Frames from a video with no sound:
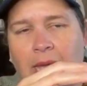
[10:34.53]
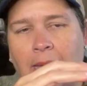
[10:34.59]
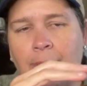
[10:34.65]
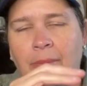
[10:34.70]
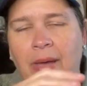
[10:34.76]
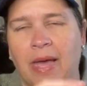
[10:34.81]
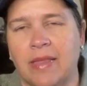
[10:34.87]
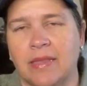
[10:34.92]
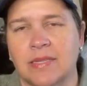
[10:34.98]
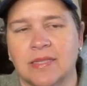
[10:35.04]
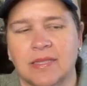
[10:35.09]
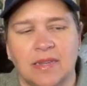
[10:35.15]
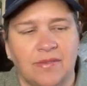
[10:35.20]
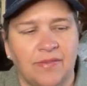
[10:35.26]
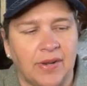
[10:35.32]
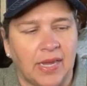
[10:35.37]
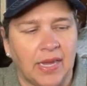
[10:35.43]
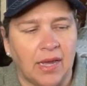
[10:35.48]
buy this
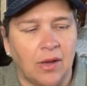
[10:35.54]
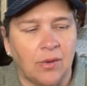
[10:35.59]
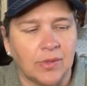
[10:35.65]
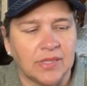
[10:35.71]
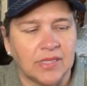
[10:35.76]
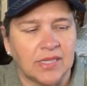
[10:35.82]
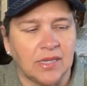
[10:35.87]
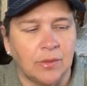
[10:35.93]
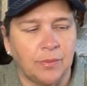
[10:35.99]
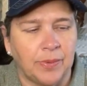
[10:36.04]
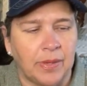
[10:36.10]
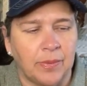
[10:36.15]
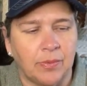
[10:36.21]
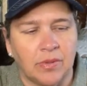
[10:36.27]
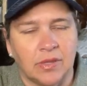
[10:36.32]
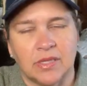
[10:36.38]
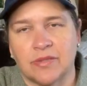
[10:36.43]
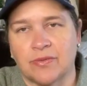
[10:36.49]
stuff, and I always tell
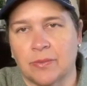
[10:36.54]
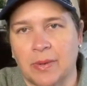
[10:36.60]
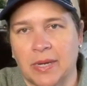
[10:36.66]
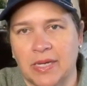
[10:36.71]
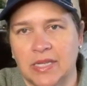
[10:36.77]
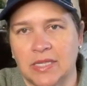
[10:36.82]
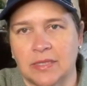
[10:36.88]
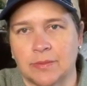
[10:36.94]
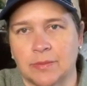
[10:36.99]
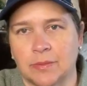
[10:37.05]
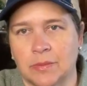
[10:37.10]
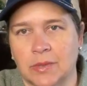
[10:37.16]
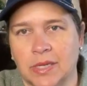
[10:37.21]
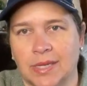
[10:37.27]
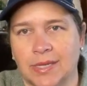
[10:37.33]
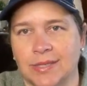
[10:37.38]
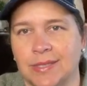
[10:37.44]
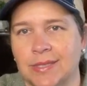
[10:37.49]
people this for my husband
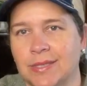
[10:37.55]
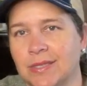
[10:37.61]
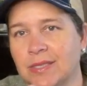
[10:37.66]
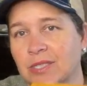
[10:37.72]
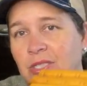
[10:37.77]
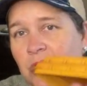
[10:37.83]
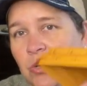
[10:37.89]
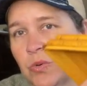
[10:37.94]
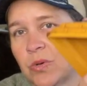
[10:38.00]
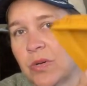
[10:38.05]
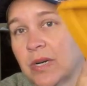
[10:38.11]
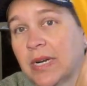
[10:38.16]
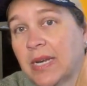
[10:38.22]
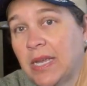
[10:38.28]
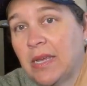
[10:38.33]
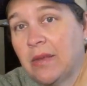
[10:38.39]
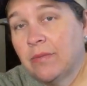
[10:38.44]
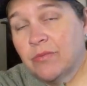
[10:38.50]
because he's a sewer. And
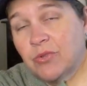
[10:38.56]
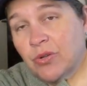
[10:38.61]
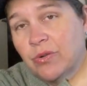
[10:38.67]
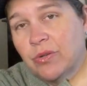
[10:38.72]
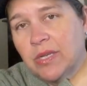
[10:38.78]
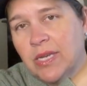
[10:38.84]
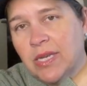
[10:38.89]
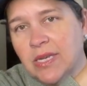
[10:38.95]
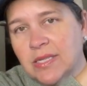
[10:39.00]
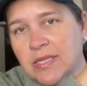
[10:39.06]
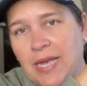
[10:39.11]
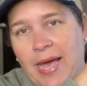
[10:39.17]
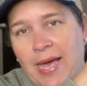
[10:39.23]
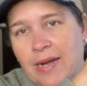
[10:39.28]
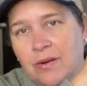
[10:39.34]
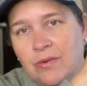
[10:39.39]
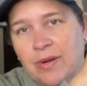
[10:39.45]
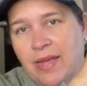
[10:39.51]
he truly is.
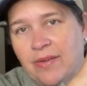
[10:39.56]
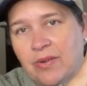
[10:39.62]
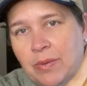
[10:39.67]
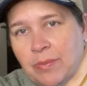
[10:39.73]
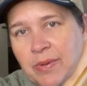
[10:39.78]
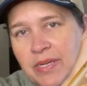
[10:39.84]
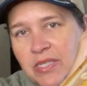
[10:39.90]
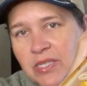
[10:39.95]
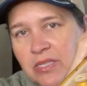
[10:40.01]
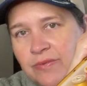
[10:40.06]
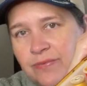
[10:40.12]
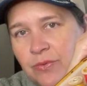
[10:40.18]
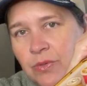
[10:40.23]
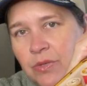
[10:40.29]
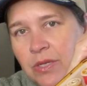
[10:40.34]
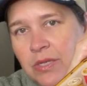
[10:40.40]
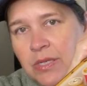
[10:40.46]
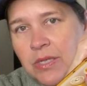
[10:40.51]
I don't have any patience
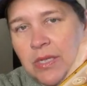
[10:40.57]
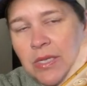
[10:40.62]
for it.